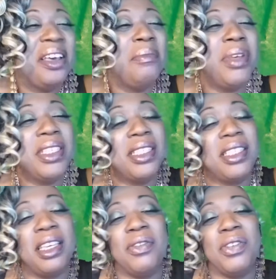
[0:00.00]
Mrs.
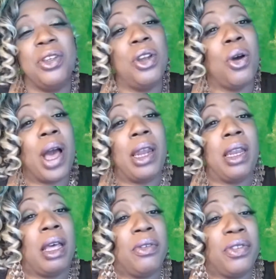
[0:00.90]
Diva, you know I
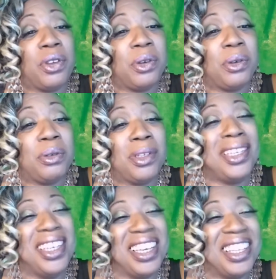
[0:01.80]
love you.
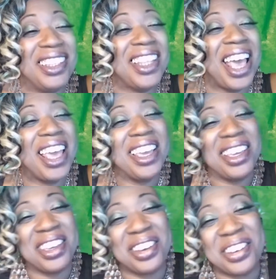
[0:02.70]
Thank
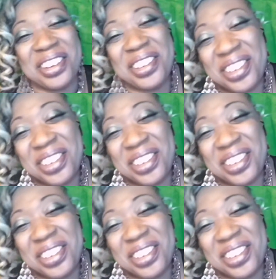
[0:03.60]
you.